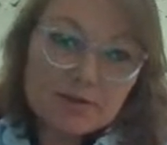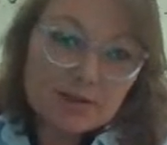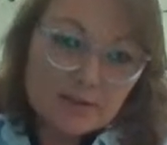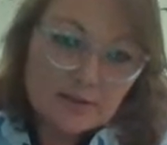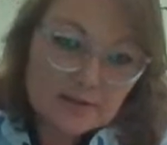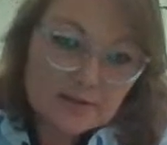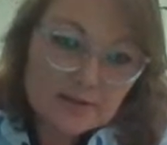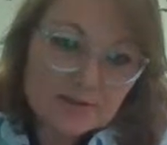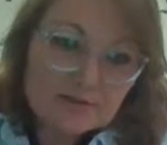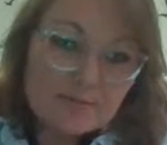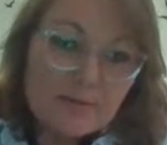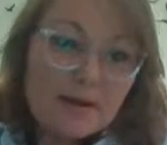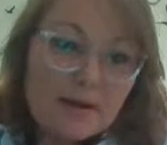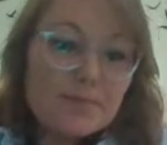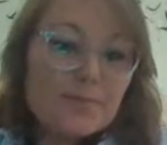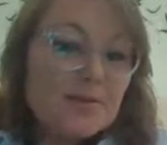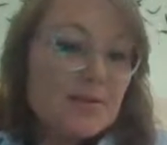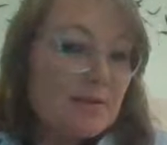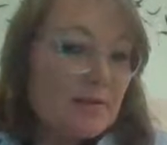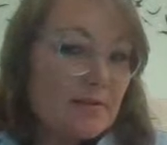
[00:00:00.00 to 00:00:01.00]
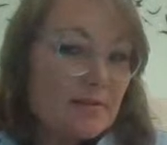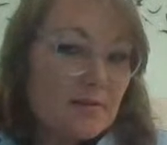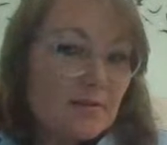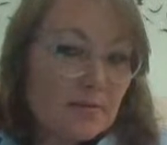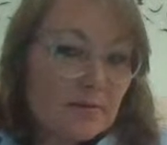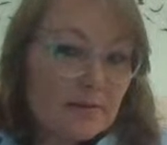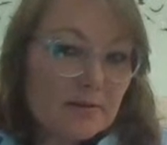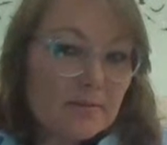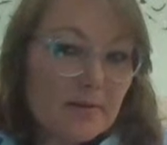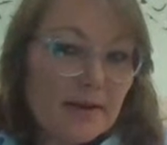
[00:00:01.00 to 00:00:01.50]
geological maps and the
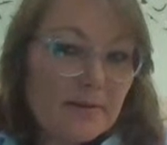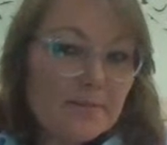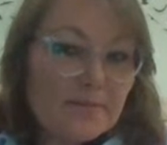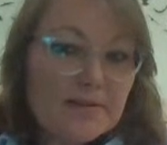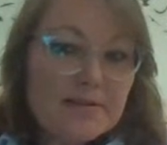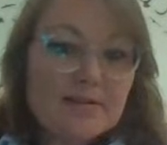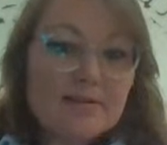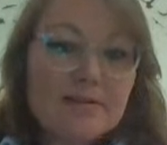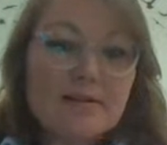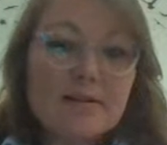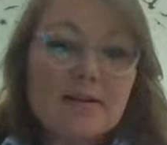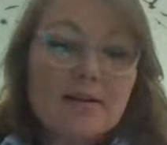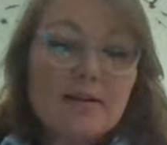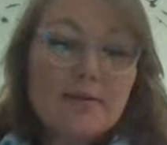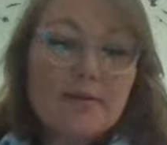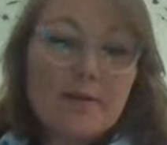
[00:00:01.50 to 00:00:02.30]
soil maps,